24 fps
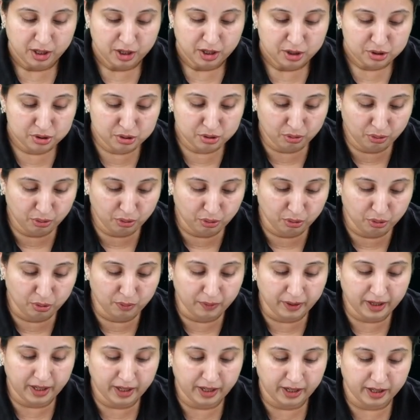So
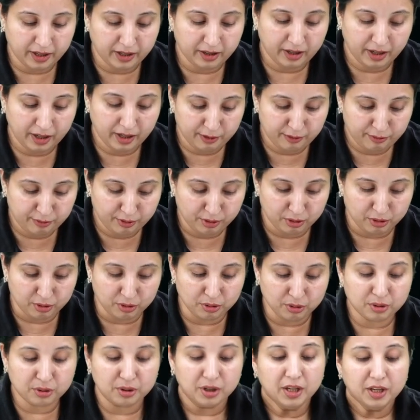over here, if you
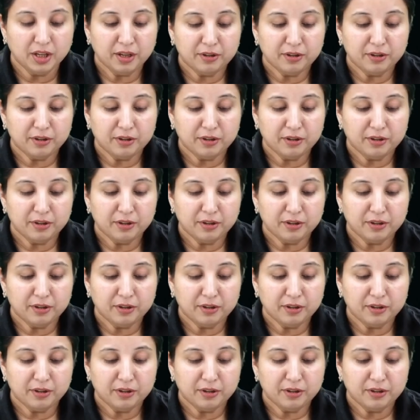look